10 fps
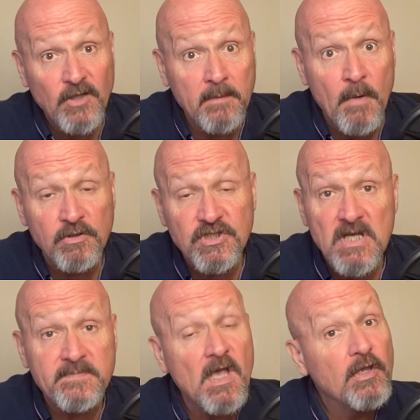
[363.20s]
on most
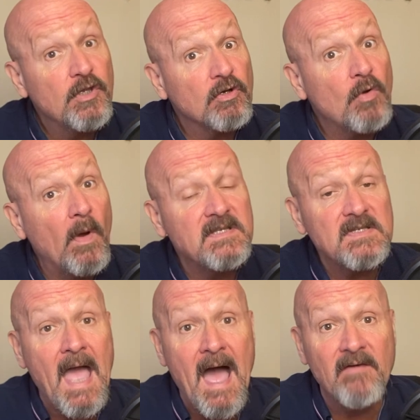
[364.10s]
ships, you're going
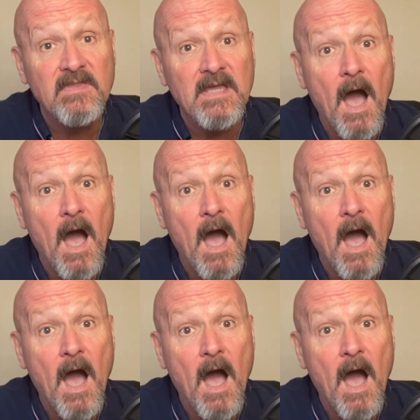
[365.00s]
to have the